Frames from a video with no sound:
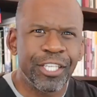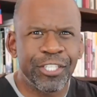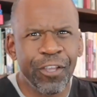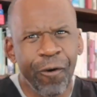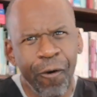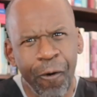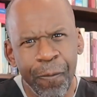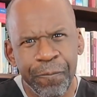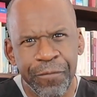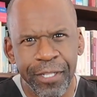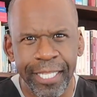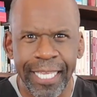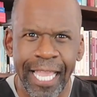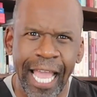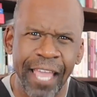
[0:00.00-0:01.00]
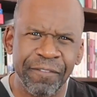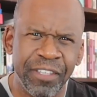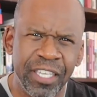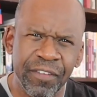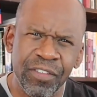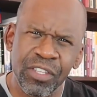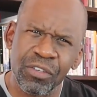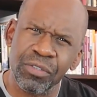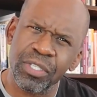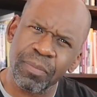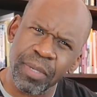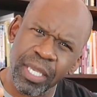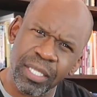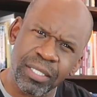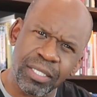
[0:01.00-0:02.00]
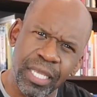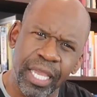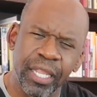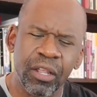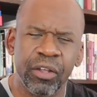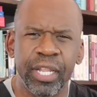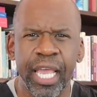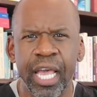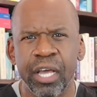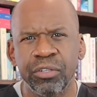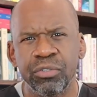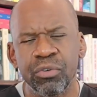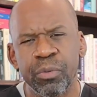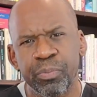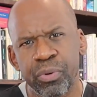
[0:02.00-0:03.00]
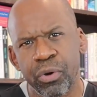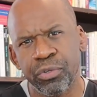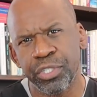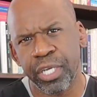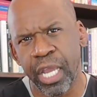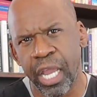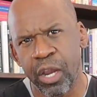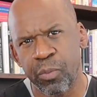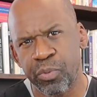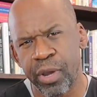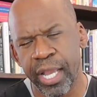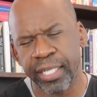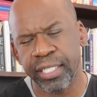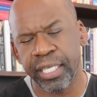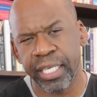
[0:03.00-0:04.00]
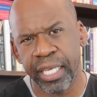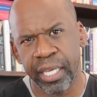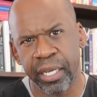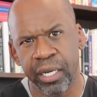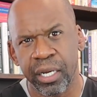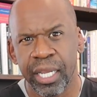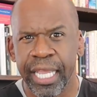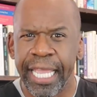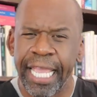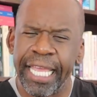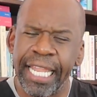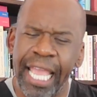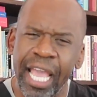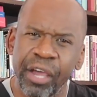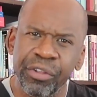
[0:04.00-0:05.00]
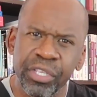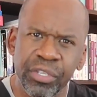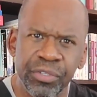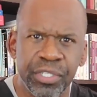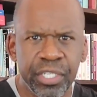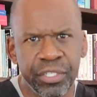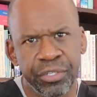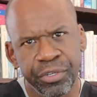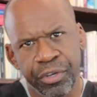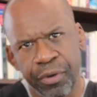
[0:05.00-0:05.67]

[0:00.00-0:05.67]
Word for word: So hopefully I've given you some insight on how to approach chiropractic care and how to use it to